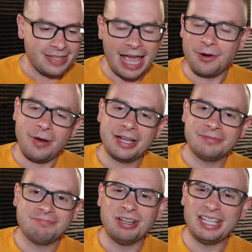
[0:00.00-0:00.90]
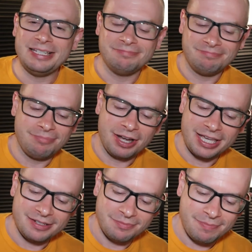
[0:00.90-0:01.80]
I don't want to really bug
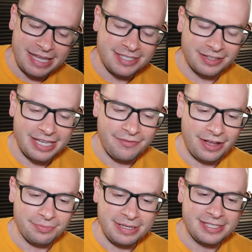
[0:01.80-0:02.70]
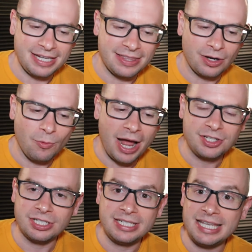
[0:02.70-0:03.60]
it. Basically, if I'll be sitting there
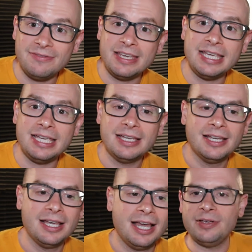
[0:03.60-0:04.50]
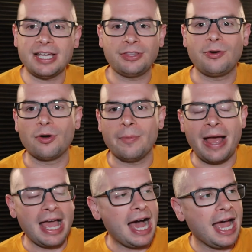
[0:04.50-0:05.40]
watching TV, always out the corner of
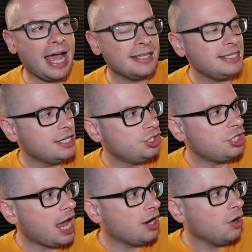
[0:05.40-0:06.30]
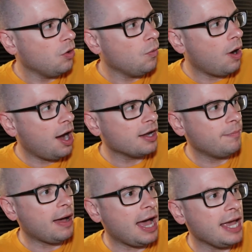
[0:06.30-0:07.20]
my eye, I see a shadow
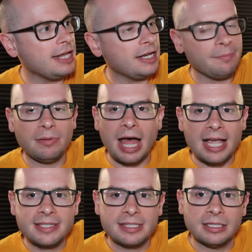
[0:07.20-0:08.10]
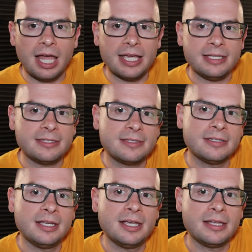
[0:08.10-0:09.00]
walk by, and it blocks the lights
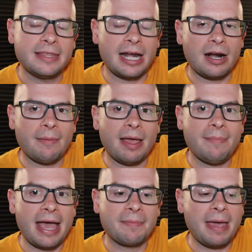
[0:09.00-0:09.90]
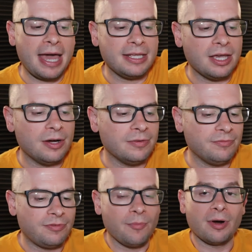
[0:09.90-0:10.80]
that are on my back patio
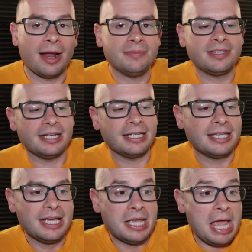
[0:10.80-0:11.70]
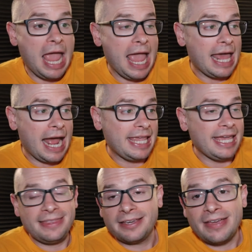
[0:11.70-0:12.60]
from where I'm sitting. And I
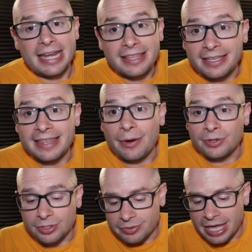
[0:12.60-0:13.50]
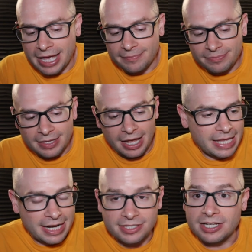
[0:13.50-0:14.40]
can't think of anything that would do that.
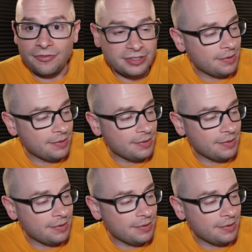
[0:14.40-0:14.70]
And it's enough to